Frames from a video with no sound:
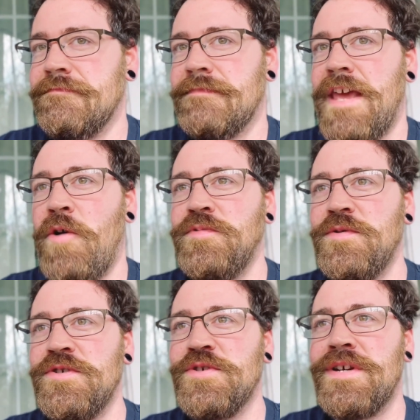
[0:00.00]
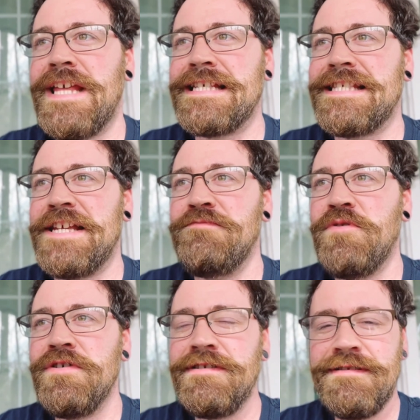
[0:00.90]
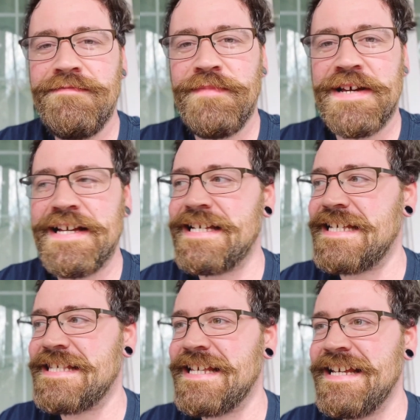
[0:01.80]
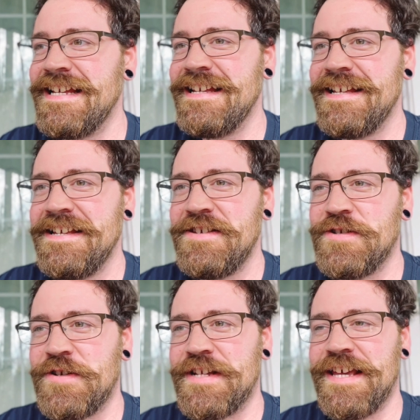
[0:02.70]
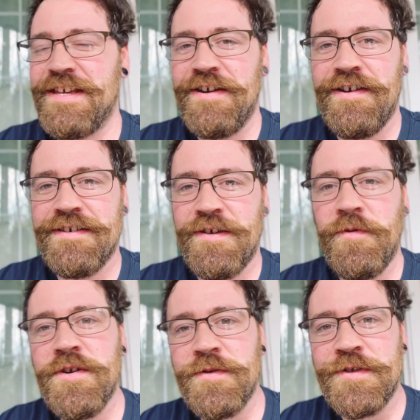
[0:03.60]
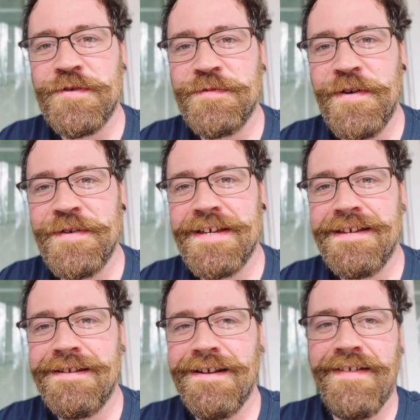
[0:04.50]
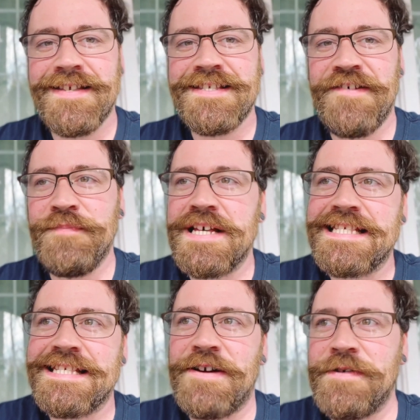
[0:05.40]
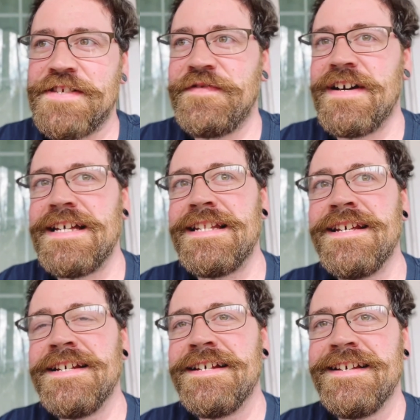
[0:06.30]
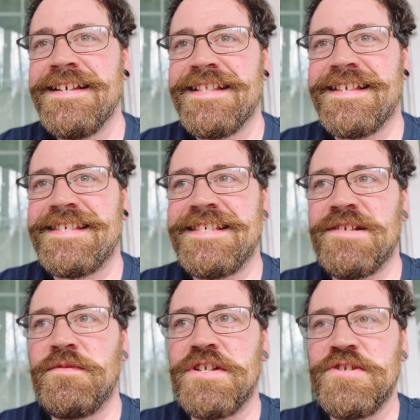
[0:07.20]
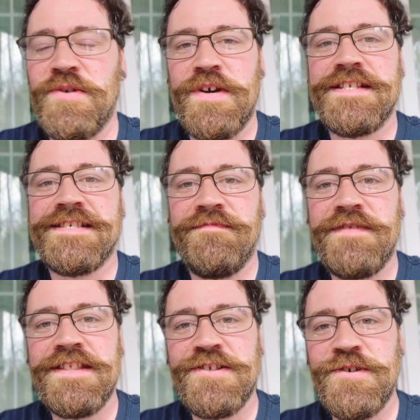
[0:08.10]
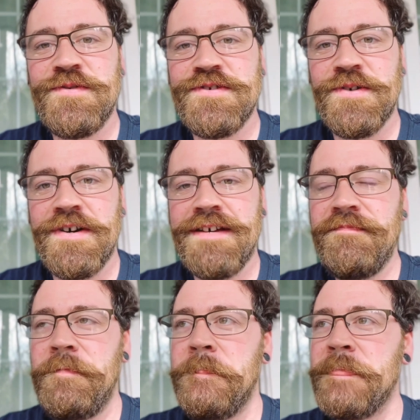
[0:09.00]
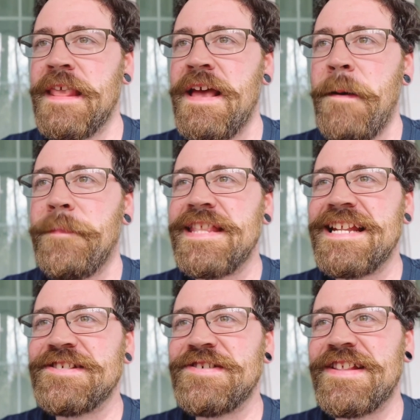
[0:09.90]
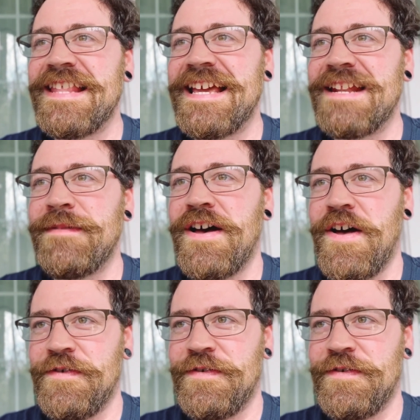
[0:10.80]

helps you enjoy that scene more, because you start to get curious, I wonder what they're smoking and all that stuff. Plus, it's always fun to see someone enjoying something that you enjoy. But then I started thinking about other